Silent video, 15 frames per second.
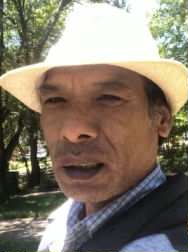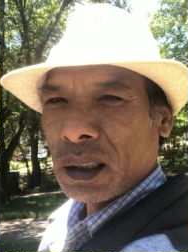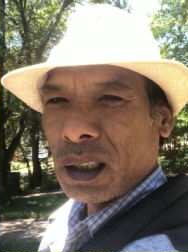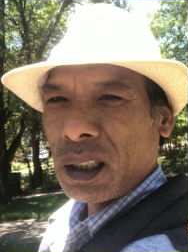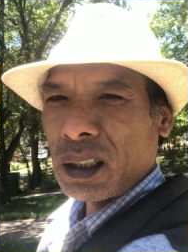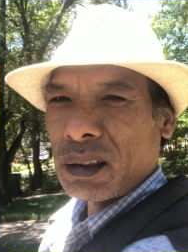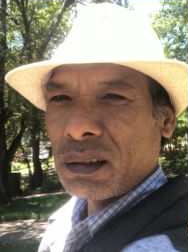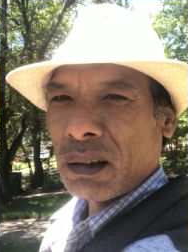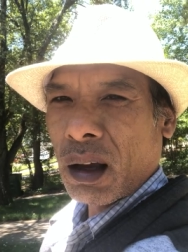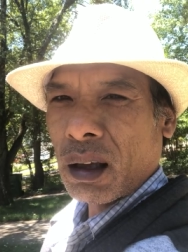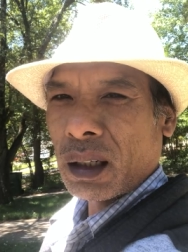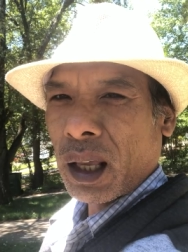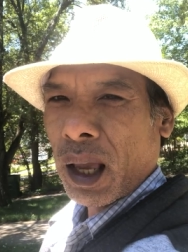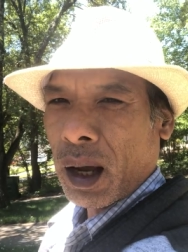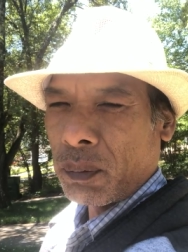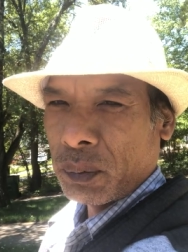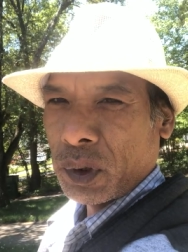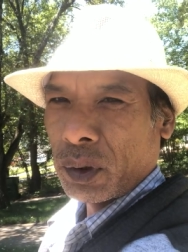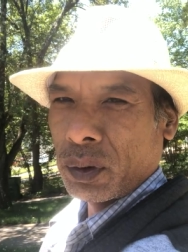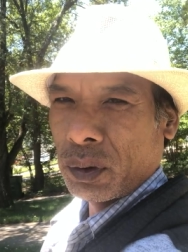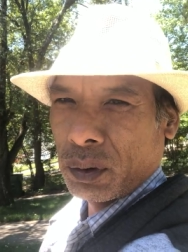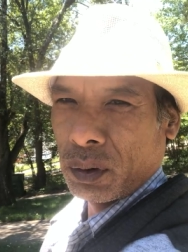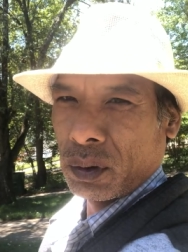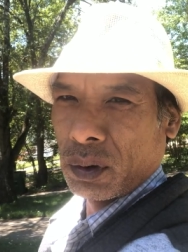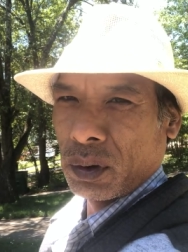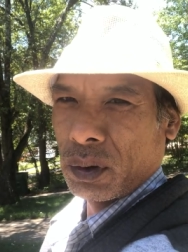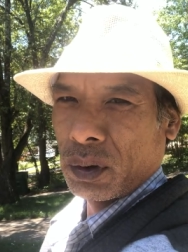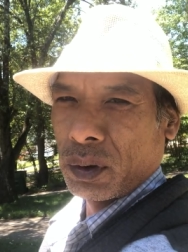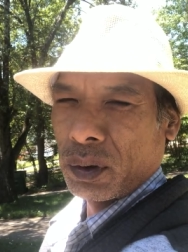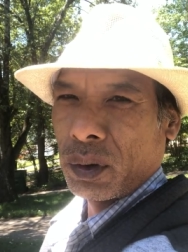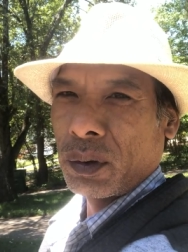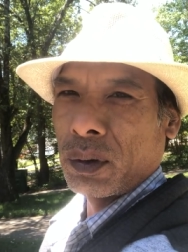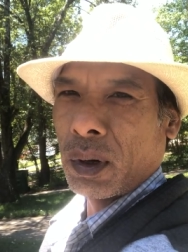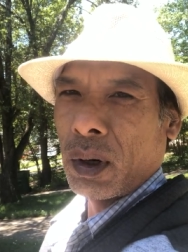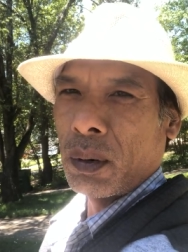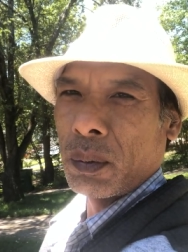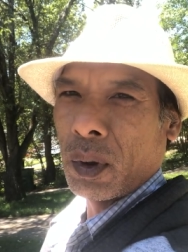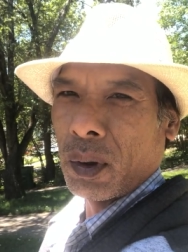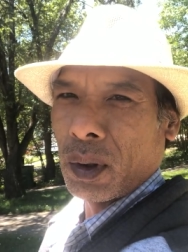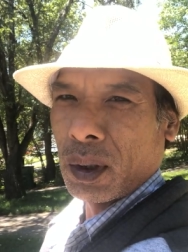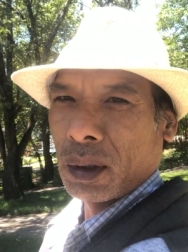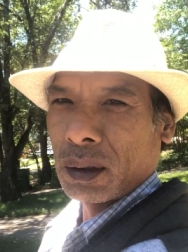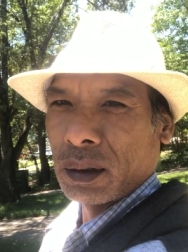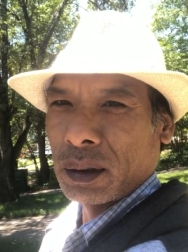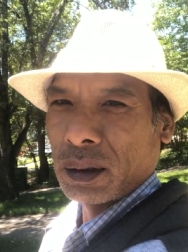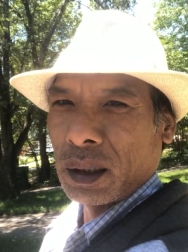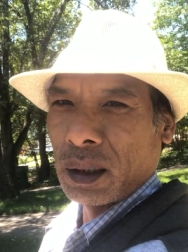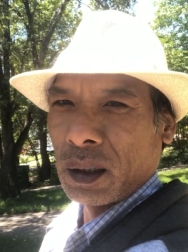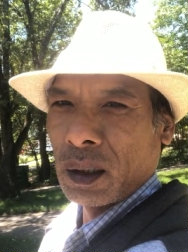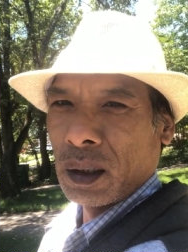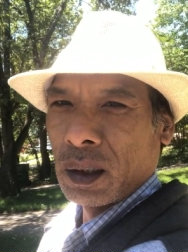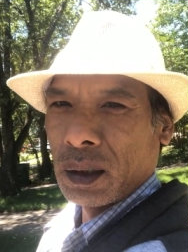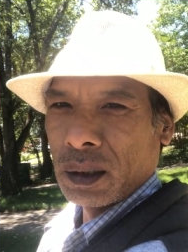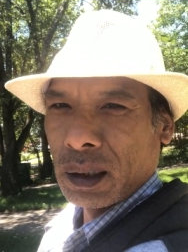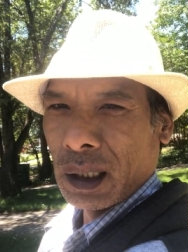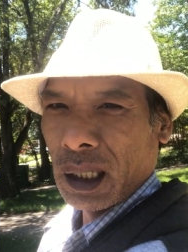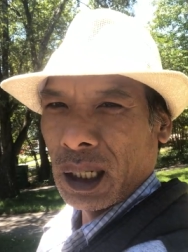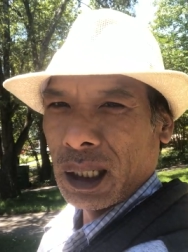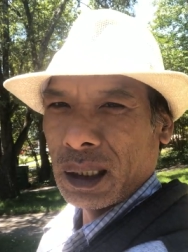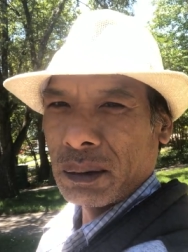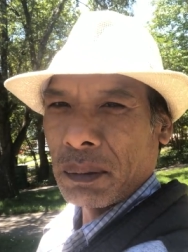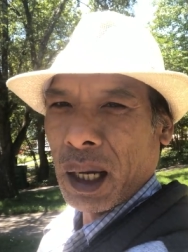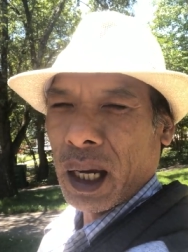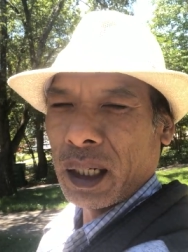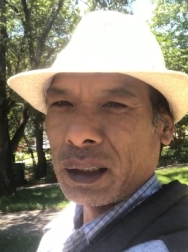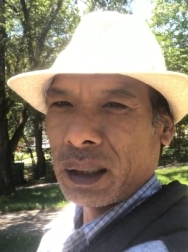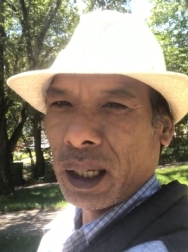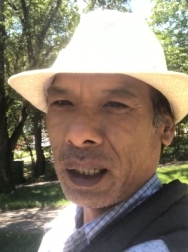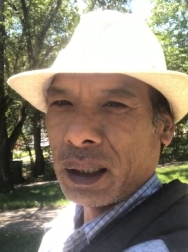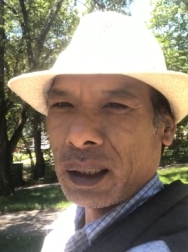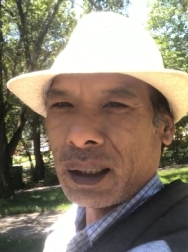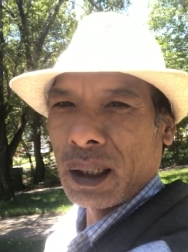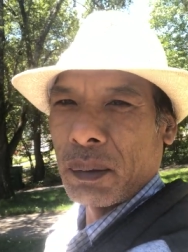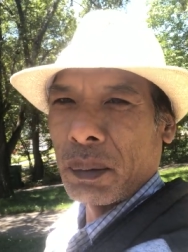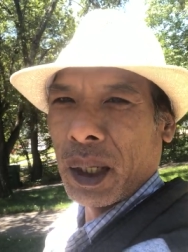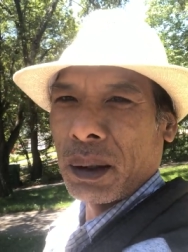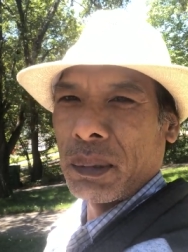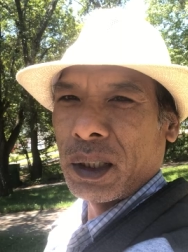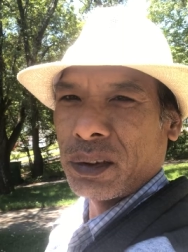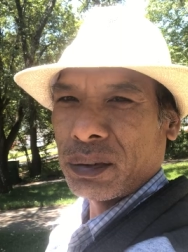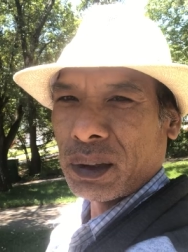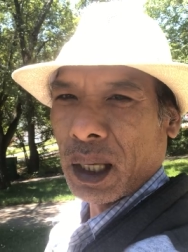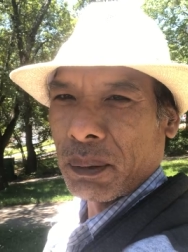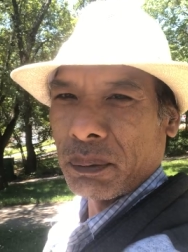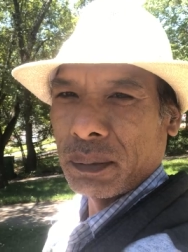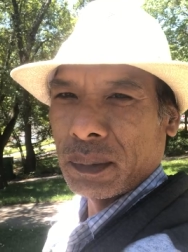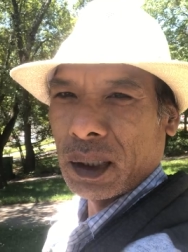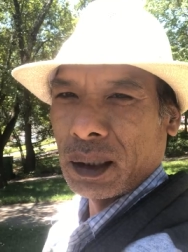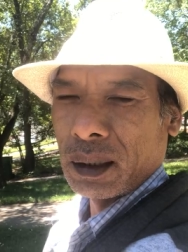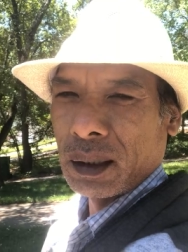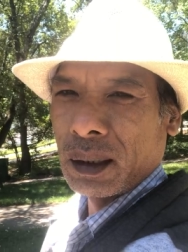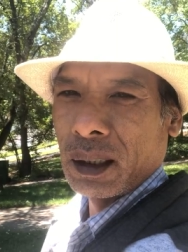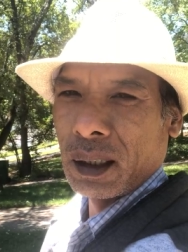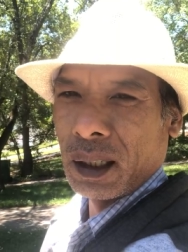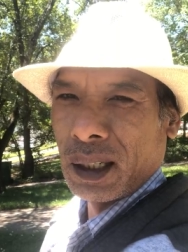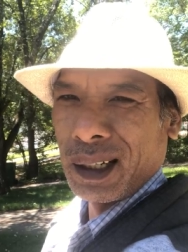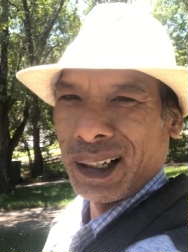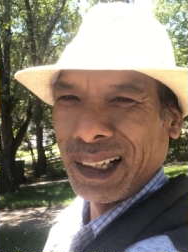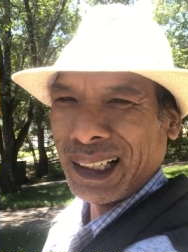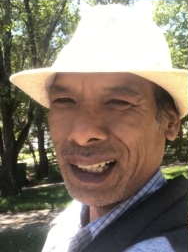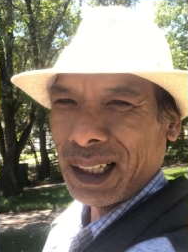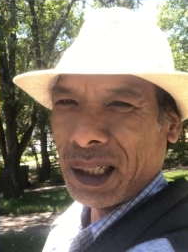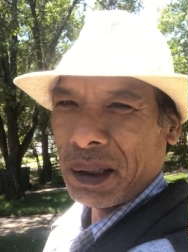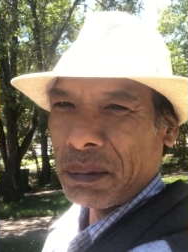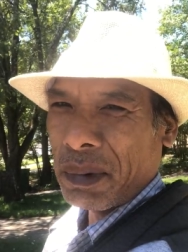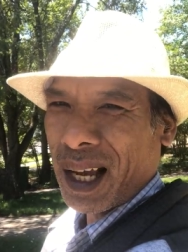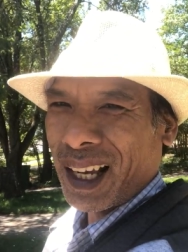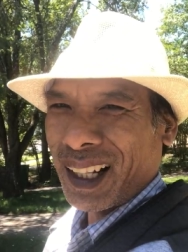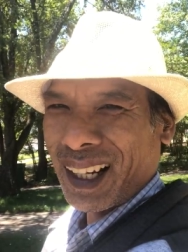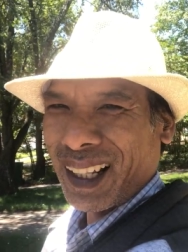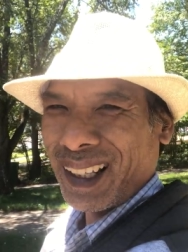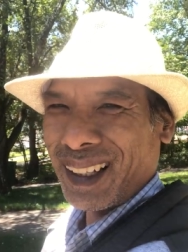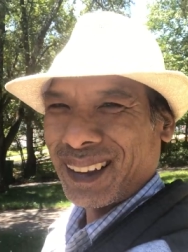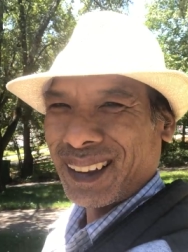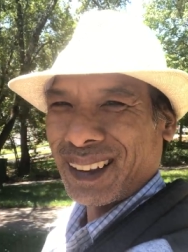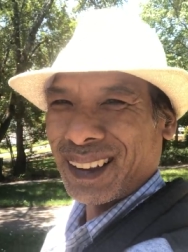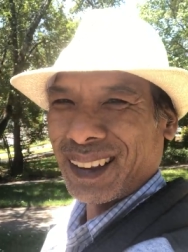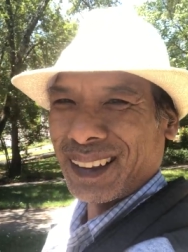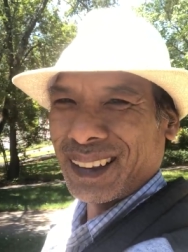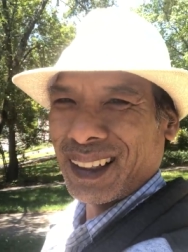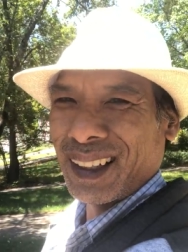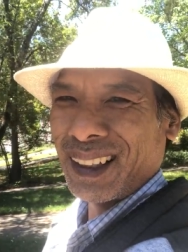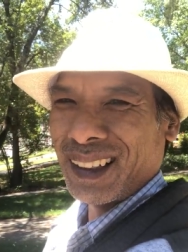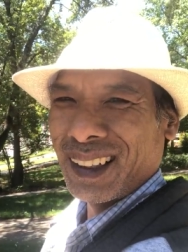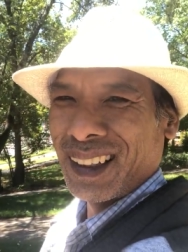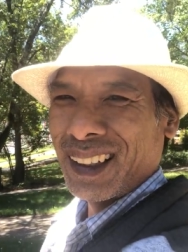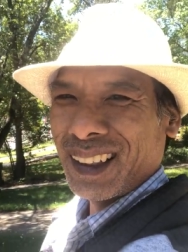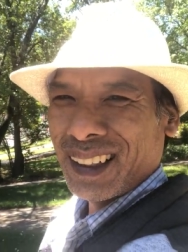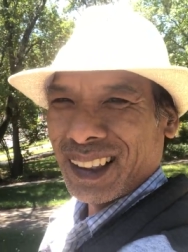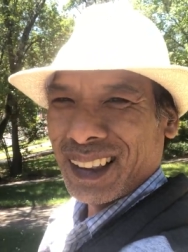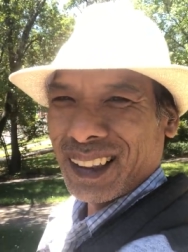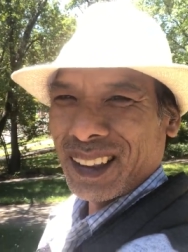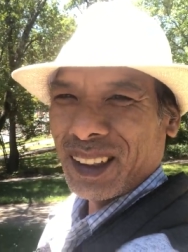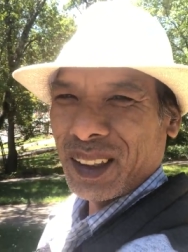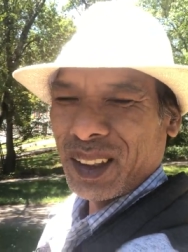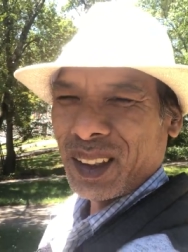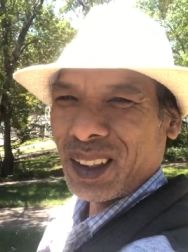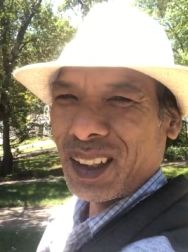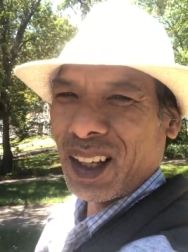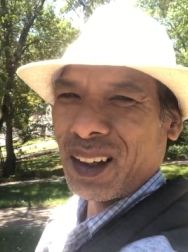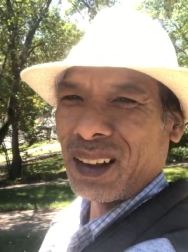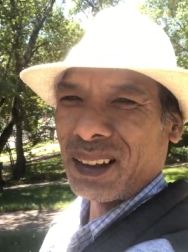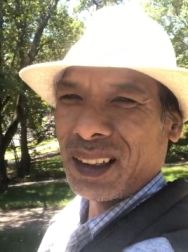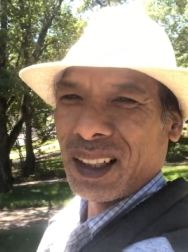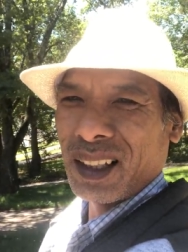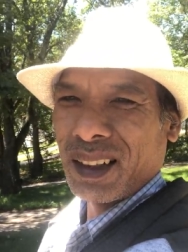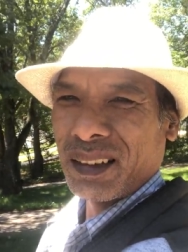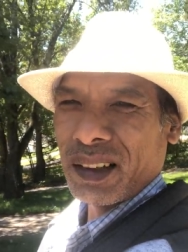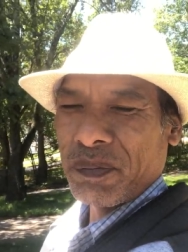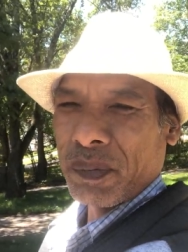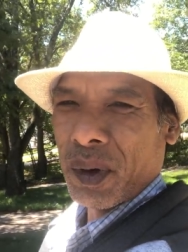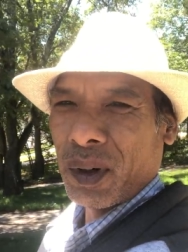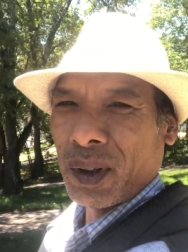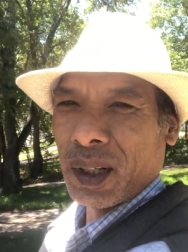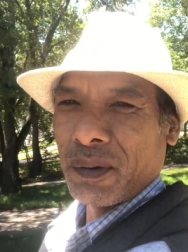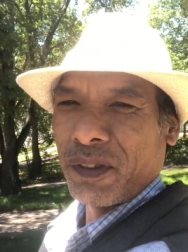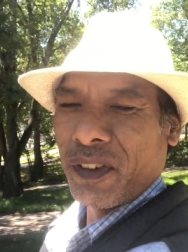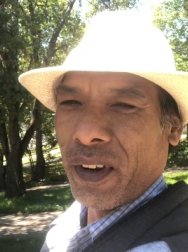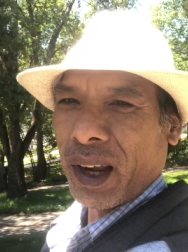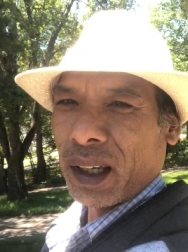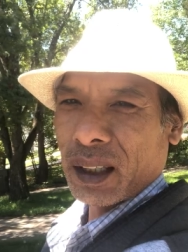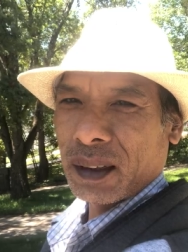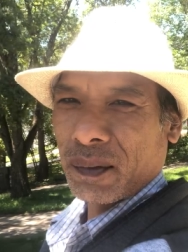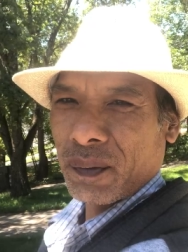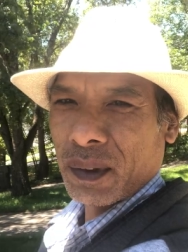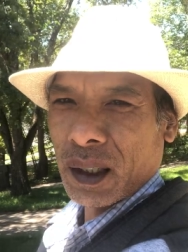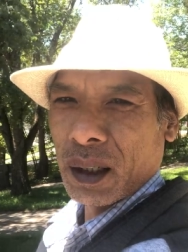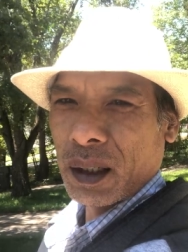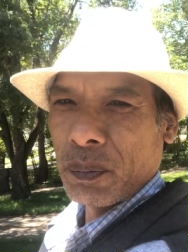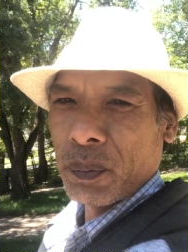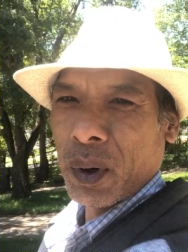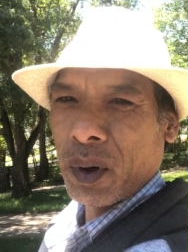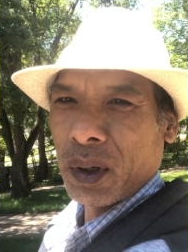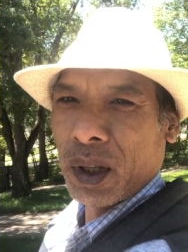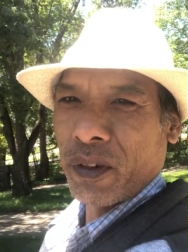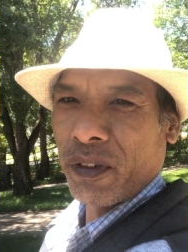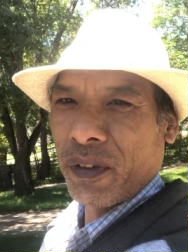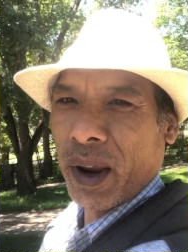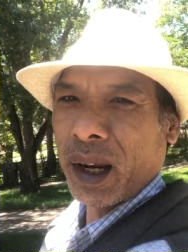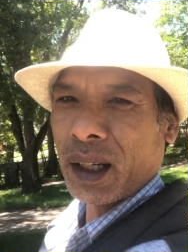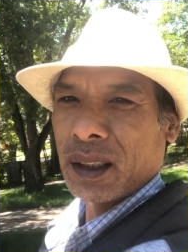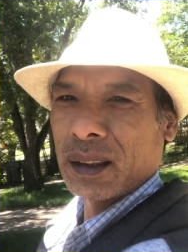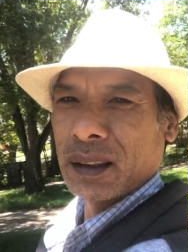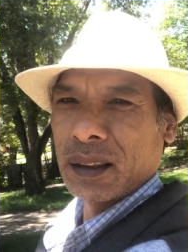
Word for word: This not help you to grow more. See, you learn by taking a baby step, little by little. Okay, do you know the ripple effect? Ripple effect.